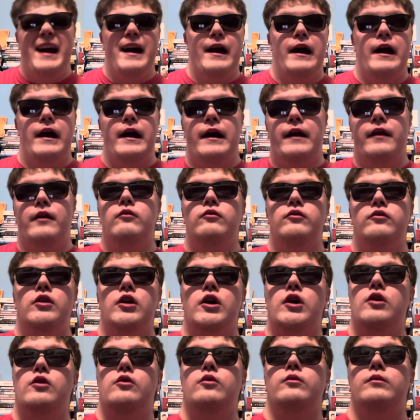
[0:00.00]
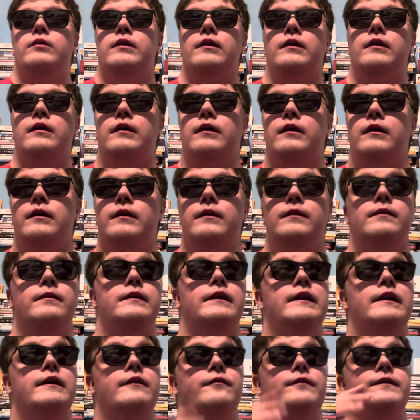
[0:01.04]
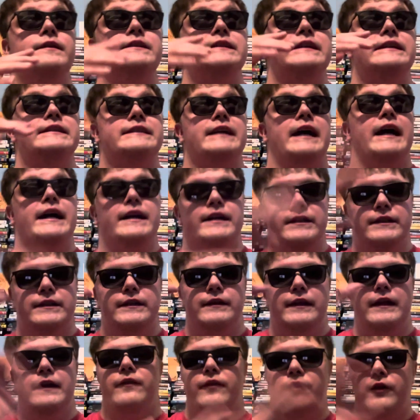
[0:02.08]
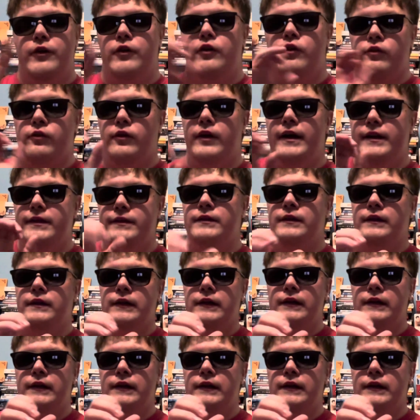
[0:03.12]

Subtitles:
I don't know if it's exactly like the correct